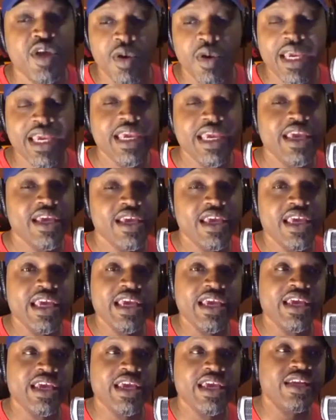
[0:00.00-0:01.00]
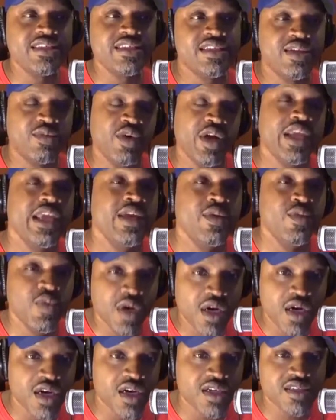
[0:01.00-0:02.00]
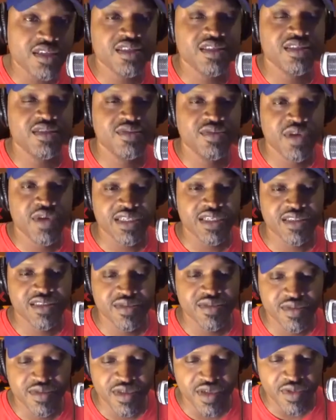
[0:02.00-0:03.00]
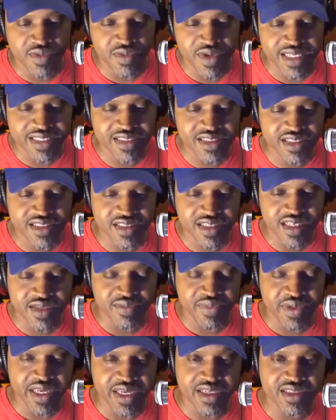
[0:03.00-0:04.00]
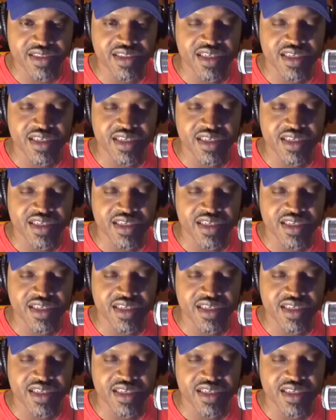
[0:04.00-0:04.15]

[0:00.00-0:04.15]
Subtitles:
he is where he was, rest in peace.